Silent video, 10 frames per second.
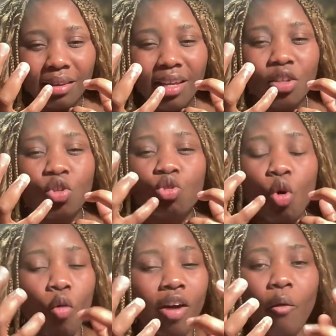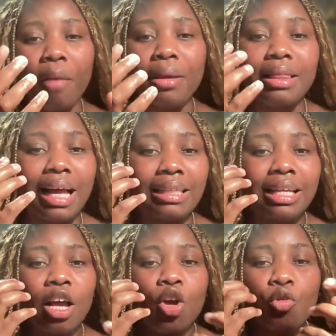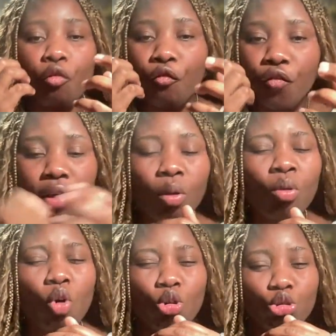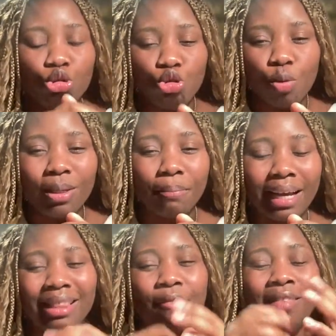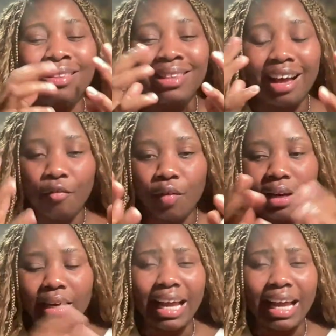Is so overwhelming that you feel consumed by that feeling.